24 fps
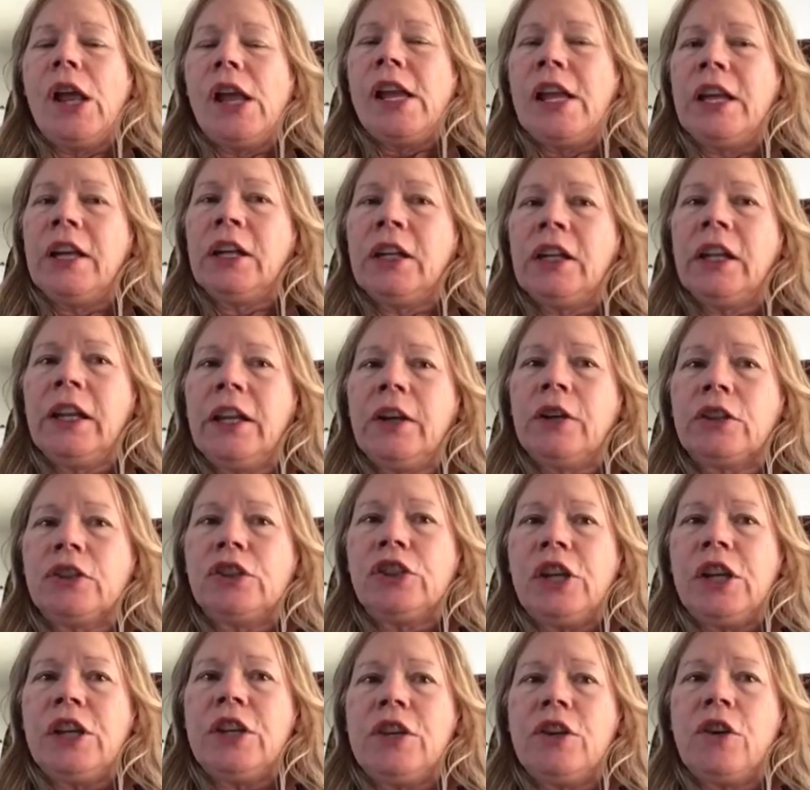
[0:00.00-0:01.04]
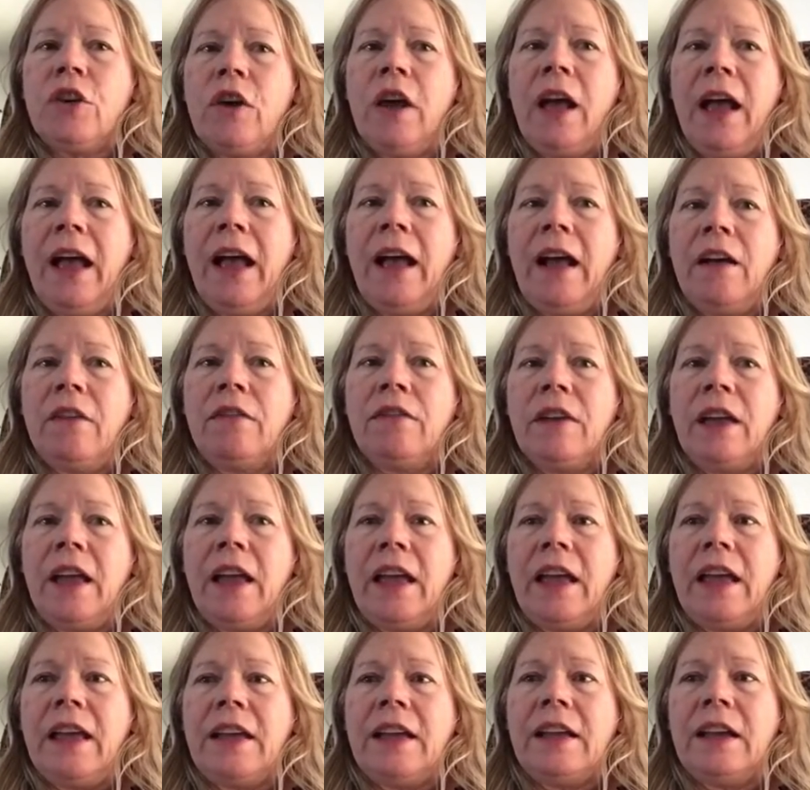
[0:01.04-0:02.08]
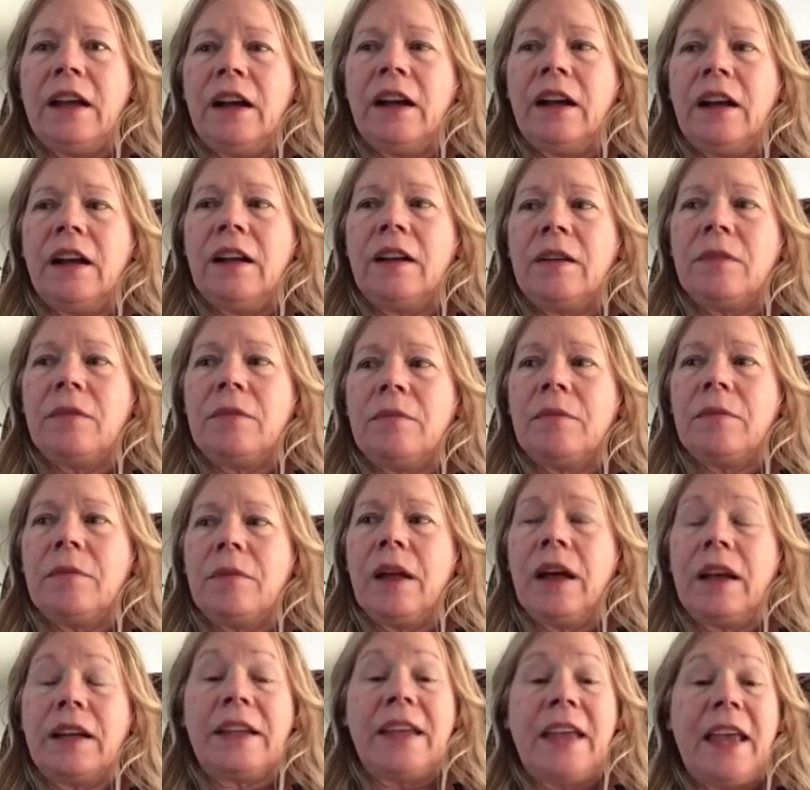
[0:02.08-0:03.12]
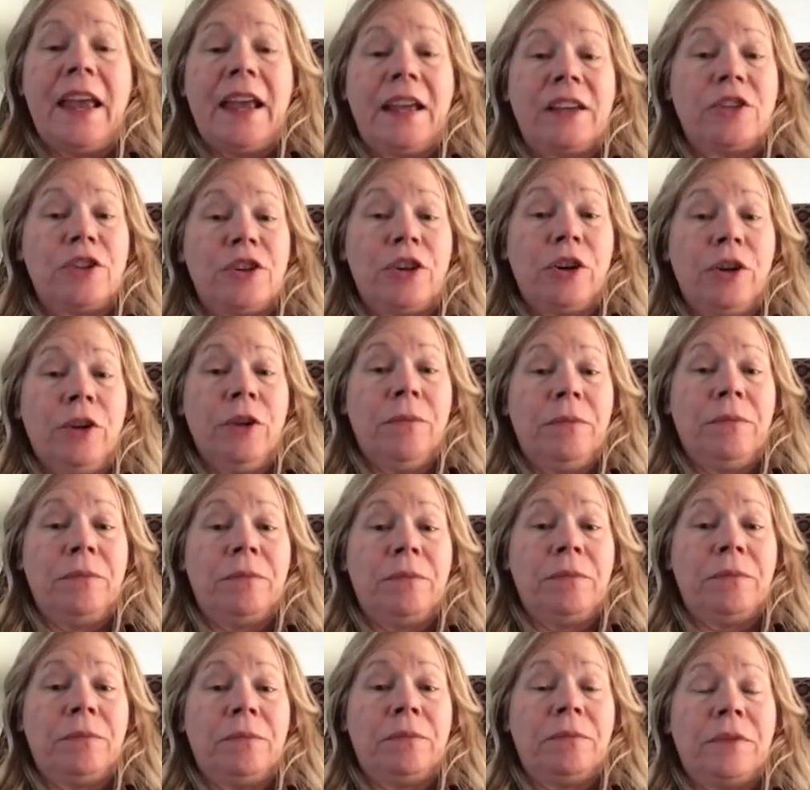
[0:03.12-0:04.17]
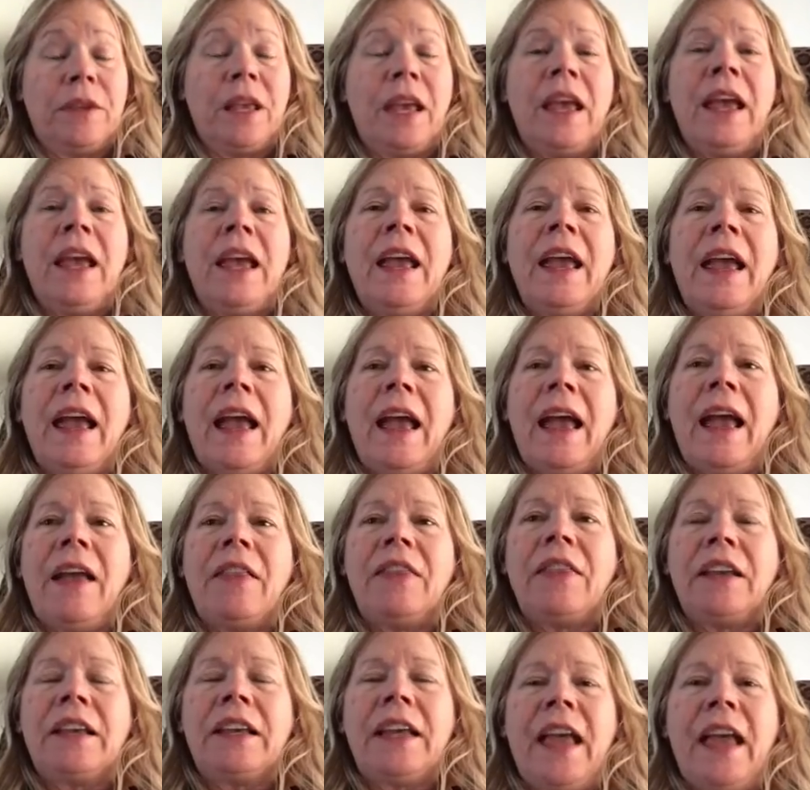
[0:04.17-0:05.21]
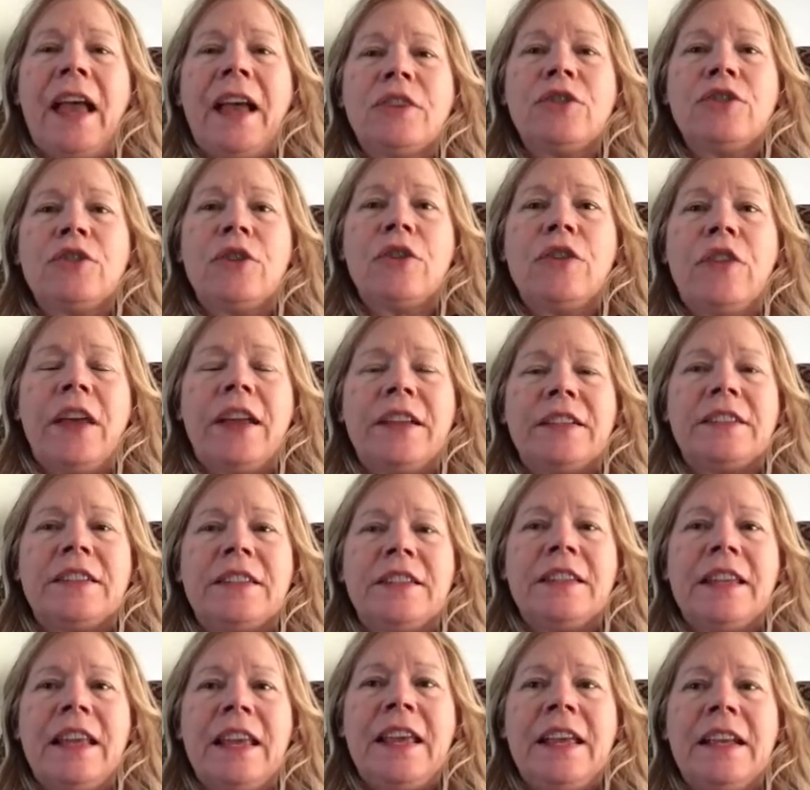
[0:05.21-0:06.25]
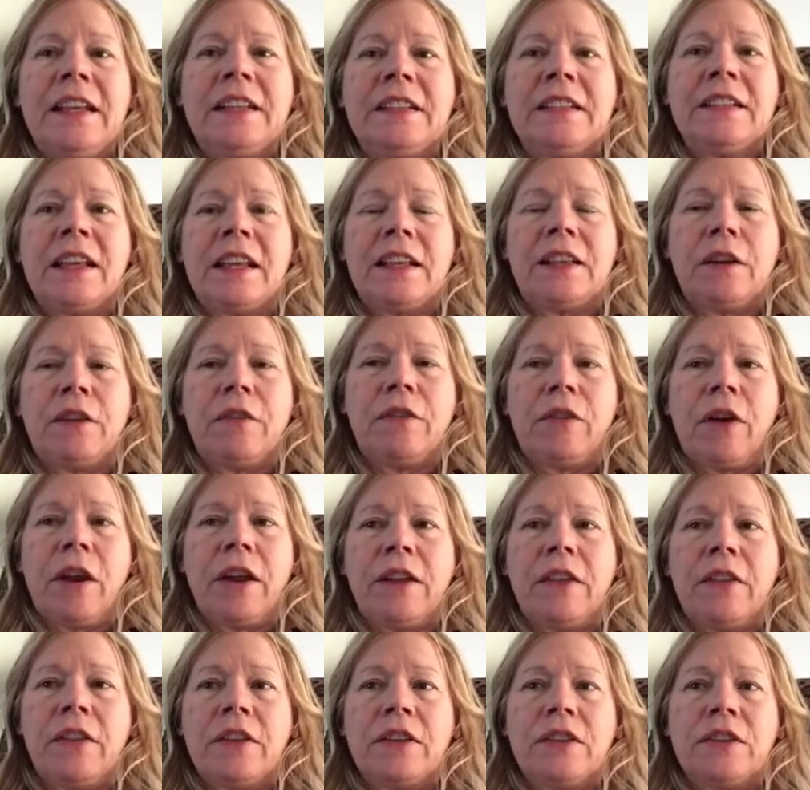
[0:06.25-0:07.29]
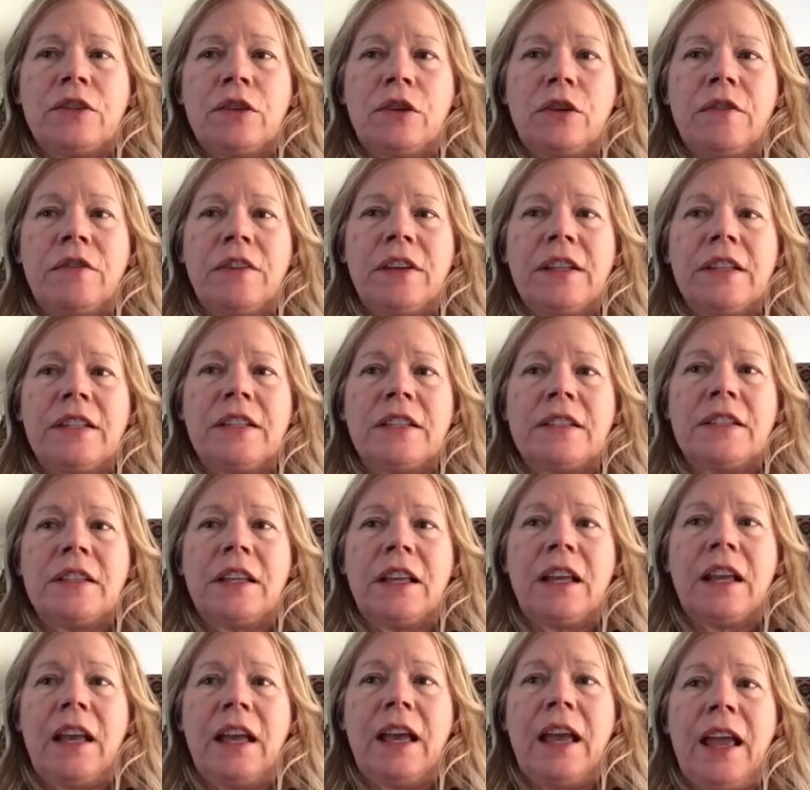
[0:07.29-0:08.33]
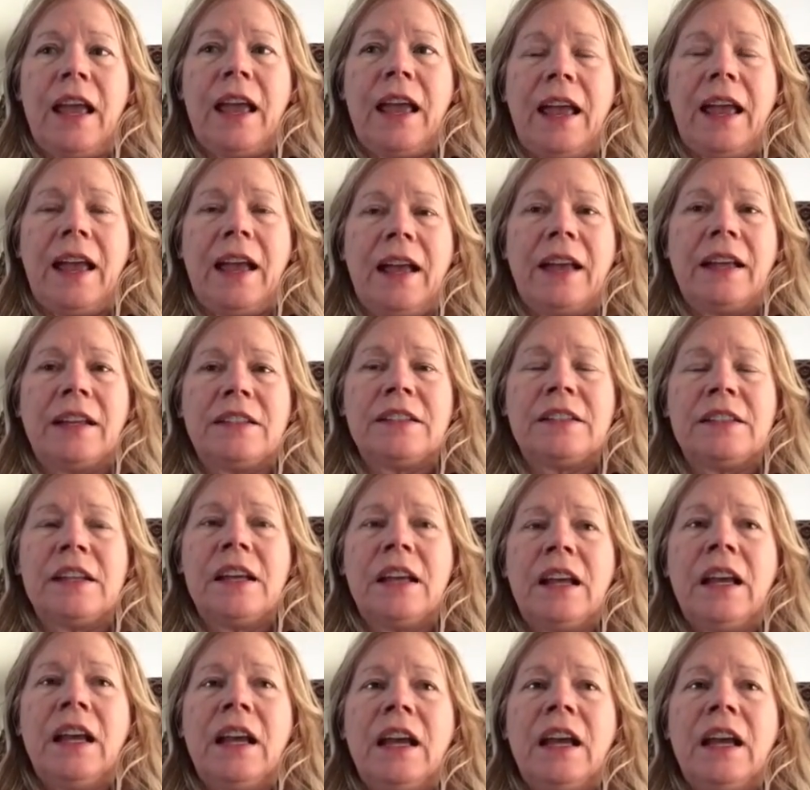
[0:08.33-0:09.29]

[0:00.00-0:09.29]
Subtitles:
In a liturgy, you'll have a cantor, and the cantor then sings at the front of the service, and